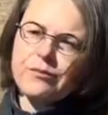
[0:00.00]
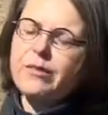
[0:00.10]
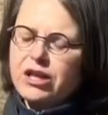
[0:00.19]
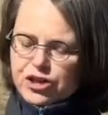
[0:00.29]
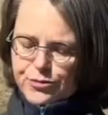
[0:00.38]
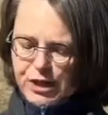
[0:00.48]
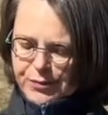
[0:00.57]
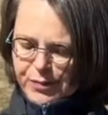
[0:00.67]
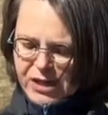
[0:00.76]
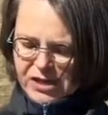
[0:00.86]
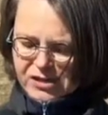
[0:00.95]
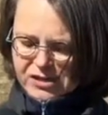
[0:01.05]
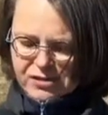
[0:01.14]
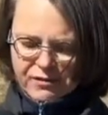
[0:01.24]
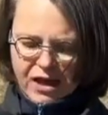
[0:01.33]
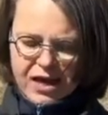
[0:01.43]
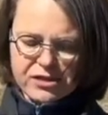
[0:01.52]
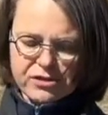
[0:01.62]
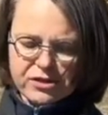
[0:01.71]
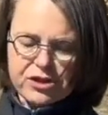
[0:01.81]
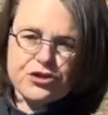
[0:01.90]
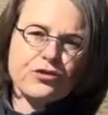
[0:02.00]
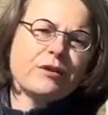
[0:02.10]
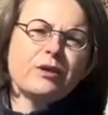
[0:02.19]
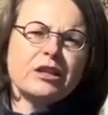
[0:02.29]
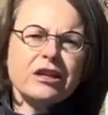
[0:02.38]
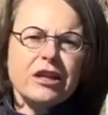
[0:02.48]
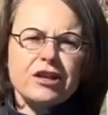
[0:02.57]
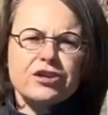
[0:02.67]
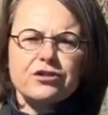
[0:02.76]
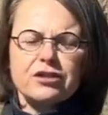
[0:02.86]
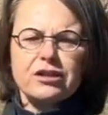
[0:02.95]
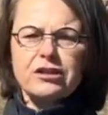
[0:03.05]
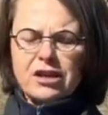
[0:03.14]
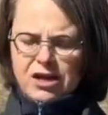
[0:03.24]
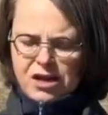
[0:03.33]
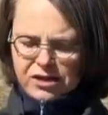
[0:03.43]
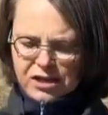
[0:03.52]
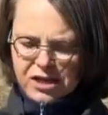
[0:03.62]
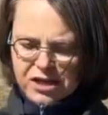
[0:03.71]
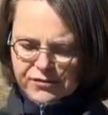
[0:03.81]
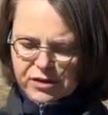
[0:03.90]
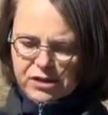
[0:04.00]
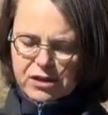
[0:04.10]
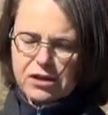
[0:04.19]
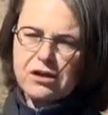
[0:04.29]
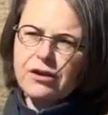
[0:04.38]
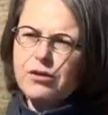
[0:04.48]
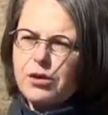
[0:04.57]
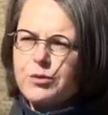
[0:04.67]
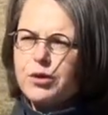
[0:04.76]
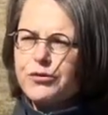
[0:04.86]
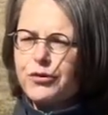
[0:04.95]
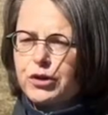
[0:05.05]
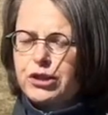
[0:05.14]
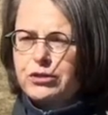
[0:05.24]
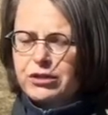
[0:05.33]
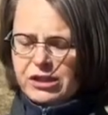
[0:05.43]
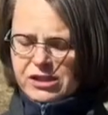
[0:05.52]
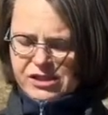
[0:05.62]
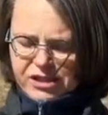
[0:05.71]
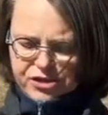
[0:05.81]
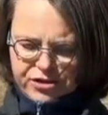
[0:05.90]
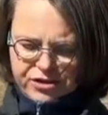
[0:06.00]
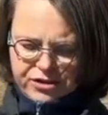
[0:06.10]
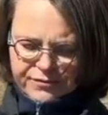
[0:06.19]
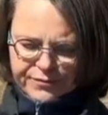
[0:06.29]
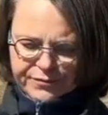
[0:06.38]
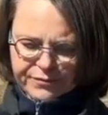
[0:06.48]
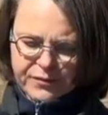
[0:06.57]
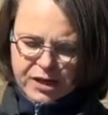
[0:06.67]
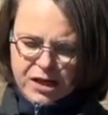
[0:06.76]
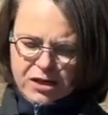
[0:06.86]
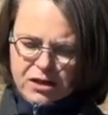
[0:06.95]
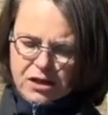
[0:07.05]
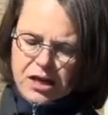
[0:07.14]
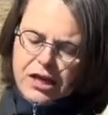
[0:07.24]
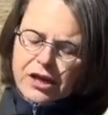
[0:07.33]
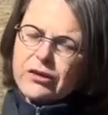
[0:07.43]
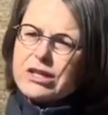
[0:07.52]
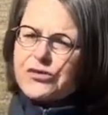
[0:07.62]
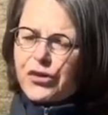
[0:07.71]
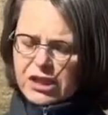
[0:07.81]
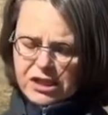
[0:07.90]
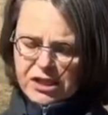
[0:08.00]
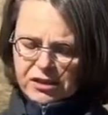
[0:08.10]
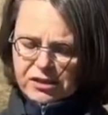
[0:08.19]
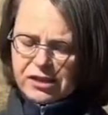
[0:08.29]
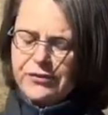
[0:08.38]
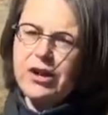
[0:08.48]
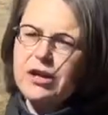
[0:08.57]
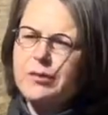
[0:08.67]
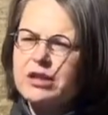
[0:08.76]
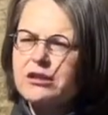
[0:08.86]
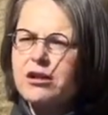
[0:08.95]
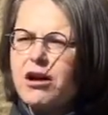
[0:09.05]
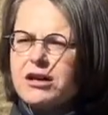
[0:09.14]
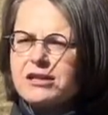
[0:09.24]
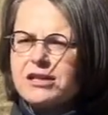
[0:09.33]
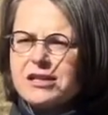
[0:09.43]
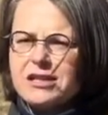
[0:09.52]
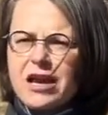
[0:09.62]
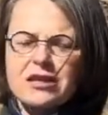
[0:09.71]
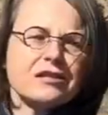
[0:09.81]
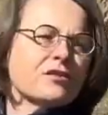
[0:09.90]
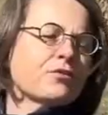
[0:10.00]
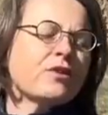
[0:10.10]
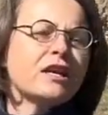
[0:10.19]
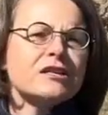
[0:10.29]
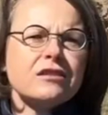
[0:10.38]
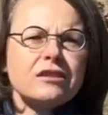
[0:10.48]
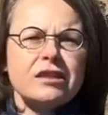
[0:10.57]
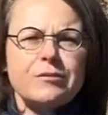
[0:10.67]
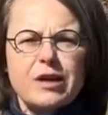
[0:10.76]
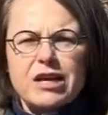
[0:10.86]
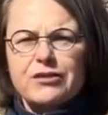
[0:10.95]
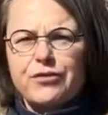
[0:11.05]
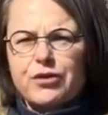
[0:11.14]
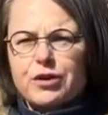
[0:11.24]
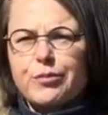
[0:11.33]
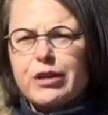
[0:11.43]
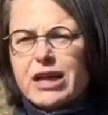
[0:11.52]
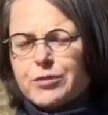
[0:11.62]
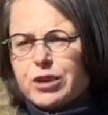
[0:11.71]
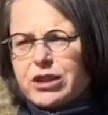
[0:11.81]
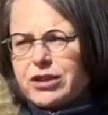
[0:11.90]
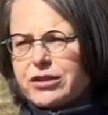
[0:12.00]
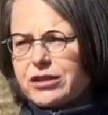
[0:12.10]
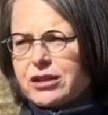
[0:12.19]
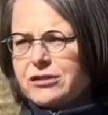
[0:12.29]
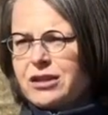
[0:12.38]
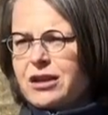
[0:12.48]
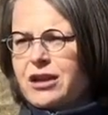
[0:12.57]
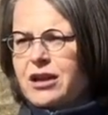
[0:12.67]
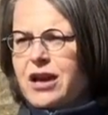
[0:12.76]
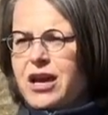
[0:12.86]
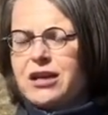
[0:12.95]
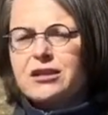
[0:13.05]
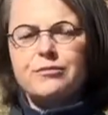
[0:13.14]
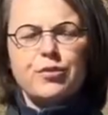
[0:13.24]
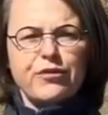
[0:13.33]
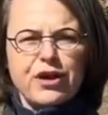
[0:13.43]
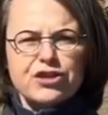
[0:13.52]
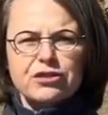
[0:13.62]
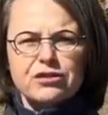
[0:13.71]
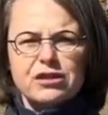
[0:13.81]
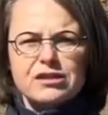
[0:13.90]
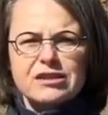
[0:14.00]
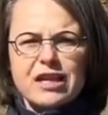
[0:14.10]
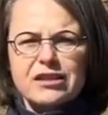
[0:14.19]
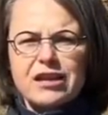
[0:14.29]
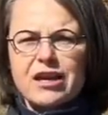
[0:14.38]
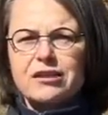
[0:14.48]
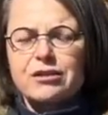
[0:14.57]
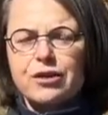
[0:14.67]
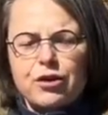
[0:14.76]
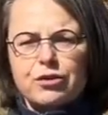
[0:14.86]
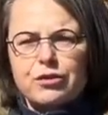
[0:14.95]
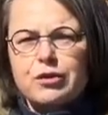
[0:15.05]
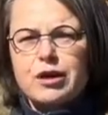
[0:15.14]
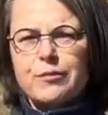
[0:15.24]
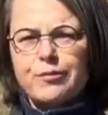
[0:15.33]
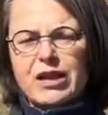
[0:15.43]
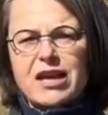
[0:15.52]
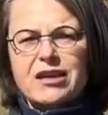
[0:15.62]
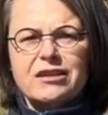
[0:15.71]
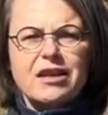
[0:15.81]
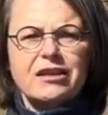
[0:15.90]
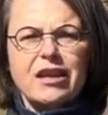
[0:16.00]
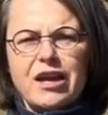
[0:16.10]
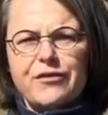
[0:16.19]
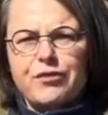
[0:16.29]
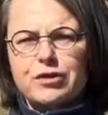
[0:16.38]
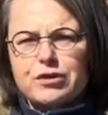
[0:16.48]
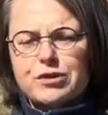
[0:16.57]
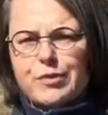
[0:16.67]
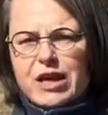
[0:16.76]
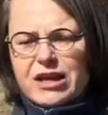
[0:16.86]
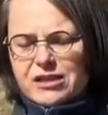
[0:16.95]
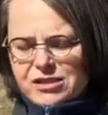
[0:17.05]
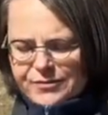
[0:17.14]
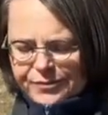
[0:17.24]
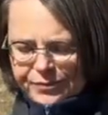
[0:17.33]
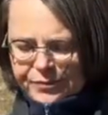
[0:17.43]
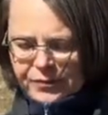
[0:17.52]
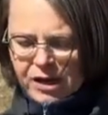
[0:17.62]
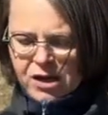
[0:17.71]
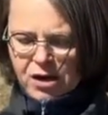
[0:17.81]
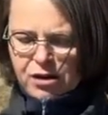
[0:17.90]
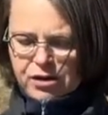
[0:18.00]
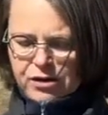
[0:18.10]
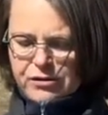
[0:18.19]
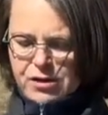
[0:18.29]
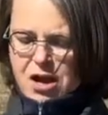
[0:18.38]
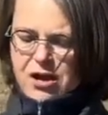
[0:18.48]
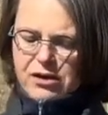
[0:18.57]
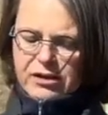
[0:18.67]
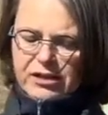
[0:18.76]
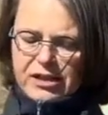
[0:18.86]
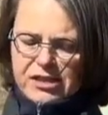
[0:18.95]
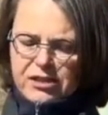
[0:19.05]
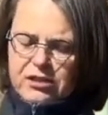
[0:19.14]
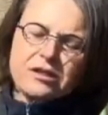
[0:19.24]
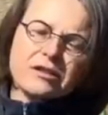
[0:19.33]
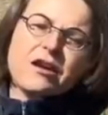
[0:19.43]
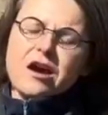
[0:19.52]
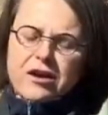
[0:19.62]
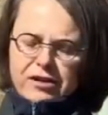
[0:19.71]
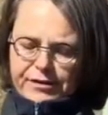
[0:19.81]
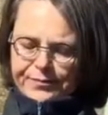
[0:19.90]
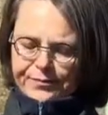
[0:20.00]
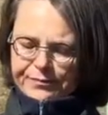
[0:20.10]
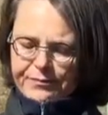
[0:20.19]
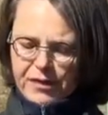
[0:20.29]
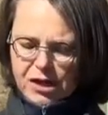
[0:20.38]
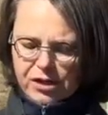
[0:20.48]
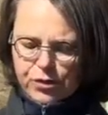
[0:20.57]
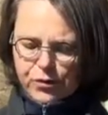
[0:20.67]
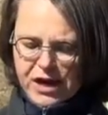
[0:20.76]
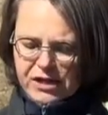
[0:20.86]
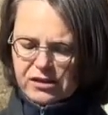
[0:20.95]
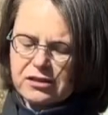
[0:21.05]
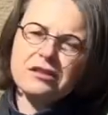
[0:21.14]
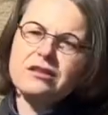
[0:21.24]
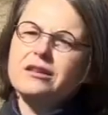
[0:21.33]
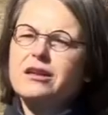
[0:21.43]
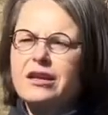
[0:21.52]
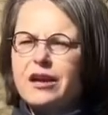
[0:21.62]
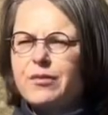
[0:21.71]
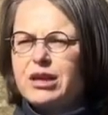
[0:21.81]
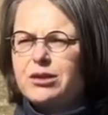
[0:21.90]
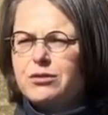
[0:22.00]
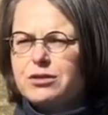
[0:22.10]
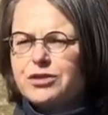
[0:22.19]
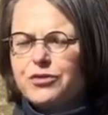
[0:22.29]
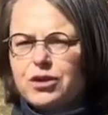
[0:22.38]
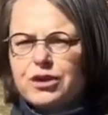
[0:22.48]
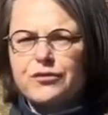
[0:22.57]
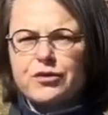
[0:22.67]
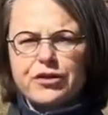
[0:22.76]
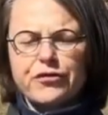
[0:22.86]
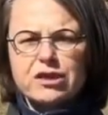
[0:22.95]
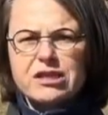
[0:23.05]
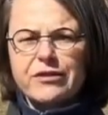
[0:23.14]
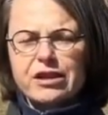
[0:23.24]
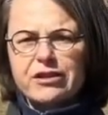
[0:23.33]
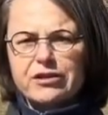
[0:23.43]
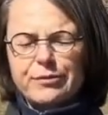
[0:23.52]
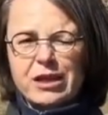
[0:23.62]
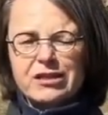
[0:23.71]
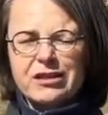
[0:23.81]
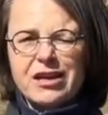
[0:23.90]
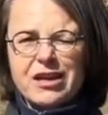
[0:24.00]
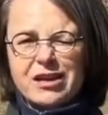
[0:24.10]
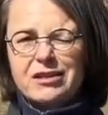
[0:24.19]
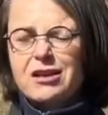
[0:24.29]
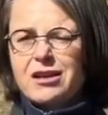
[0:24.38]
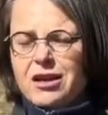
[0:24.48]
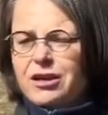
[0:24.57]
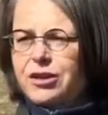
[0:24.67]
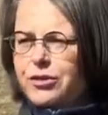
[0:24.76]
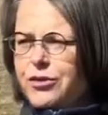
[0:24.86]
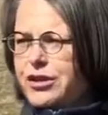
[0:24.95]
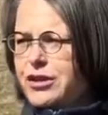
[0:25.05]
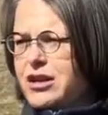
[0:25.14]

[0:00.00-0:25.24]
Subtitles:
management plans, hazardous tree mitigation, and even urban wood utilization. Increased funding in environmental causes has raised the demand for plant material and professionals that can grow, plant, and care for those plants. Our DCNR grant can be used for workforce development and youth